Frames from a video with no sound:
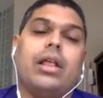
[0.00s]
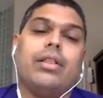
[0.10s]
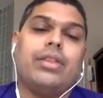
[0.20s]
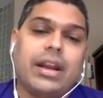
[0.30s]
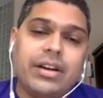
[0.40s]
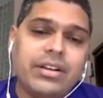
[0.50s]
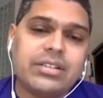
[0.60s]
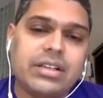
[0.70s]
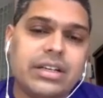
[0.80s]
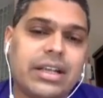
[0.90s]
The end
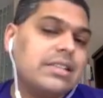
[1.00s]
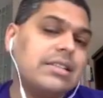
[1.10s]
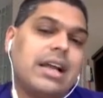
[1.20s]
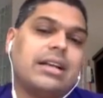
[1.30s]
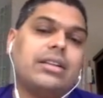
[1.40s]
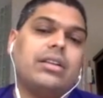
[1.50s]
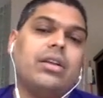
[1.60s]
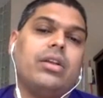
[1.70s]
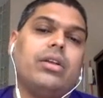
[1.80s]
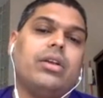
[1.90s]
result is that
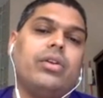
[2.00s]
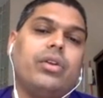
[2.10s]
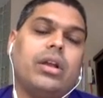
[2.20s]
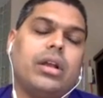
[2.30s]
uh,